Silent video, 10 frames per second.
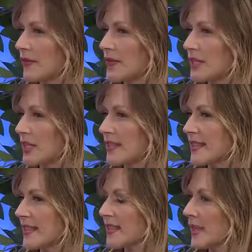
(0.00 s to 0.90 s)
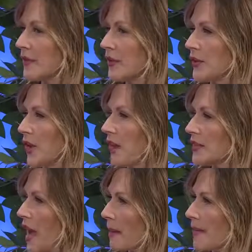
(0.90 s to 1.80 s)
she says if you're on
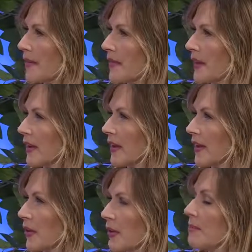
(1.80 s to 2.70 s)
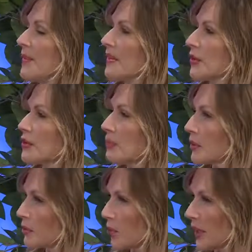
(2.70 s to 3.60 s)
top of or meet their
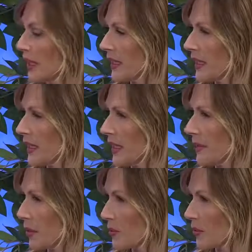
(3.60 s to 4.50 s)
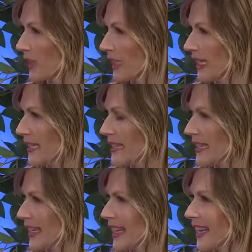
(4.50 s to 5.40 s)
spiritual and emotional needs,